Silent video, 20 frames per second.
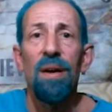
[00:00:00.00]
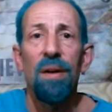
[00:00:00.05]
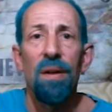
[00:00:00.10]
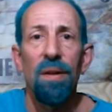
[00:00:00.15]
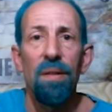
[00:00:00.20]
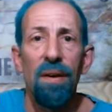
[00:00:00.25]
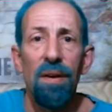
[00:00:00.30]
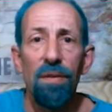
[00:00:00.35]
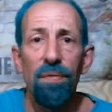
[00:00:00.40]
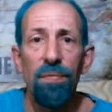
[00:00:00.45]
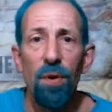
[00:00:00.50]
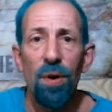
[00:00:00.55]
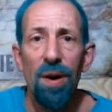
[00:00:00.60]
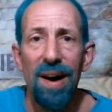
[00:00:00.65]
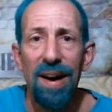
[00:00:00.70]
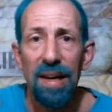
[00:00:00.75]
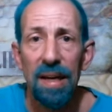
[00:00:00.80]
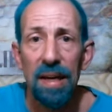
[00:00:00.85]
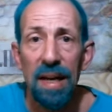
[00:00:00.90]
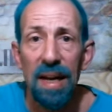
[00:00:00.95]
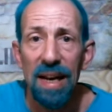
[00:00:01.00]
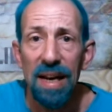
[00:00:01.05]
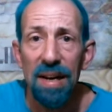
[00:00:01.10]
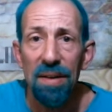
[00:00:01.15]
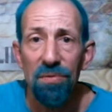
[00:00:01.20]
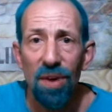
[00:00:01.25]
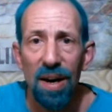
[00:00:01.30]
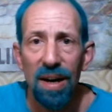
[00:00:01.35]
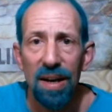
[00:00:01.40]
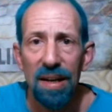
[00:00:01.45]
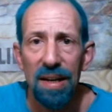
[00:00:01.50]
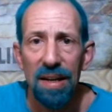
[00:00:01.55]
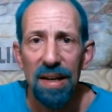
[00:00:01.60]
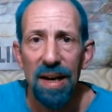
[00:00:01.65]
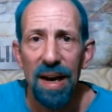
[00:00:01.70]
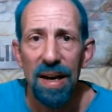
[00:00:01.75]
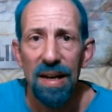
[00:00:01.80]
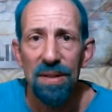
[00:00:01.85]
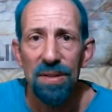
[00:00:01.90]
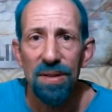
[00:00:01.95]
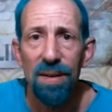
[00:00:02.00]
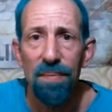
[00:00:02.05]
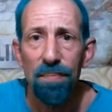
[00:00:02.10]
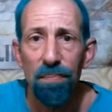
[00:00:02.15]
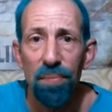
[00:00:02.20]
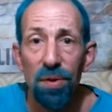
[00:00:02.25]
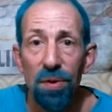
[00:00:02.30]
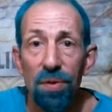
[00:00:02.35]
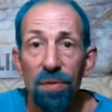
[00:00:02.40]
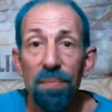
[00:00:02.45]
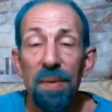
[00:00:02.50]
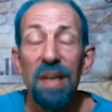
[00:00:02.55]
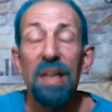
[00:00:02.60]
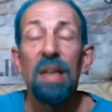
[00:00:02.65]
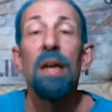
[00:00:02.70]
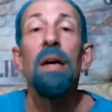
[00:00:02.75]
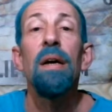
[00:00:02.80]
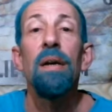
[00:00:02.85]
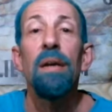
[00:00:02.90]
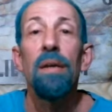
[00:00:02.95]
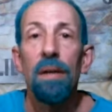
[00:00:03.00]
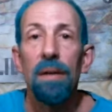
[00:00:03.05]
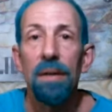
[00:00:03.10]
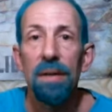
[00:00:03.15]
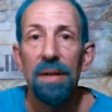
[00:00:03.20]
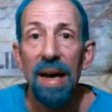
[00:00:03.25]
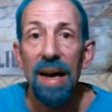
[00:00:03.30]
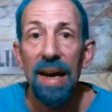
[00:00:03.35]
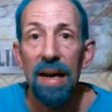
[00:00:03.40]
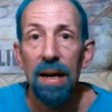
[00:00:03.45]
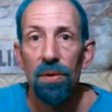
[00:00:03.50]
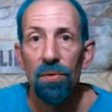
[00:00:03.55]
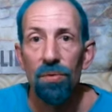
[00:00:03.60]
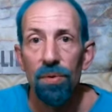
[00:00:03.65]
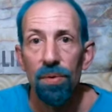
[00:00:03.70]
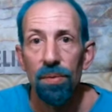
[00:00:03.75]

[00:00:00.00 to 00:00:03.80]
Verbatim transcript: Therefore, I can recognize improvement now.